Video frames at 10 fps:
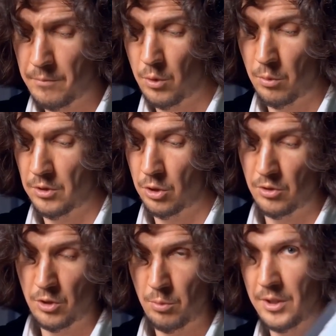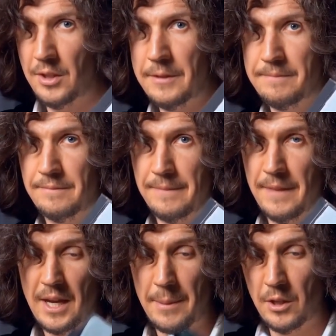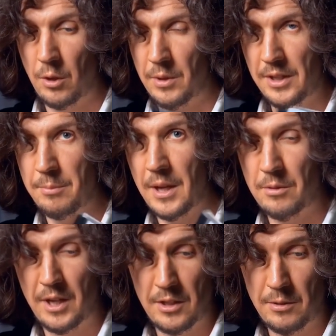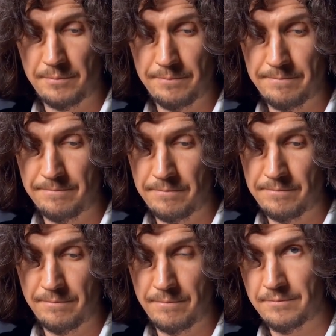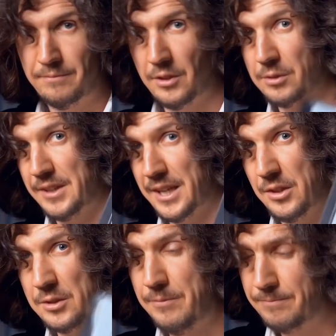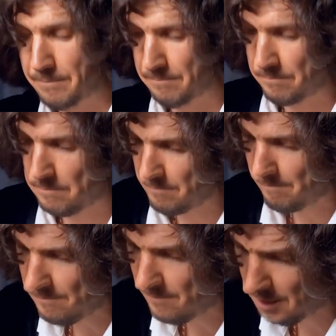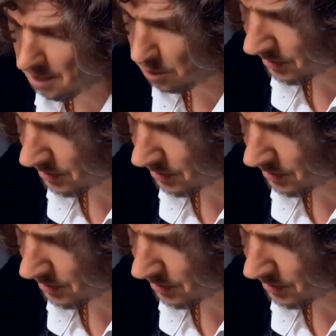we will choose a winner, as always by random. So thank you. Thank you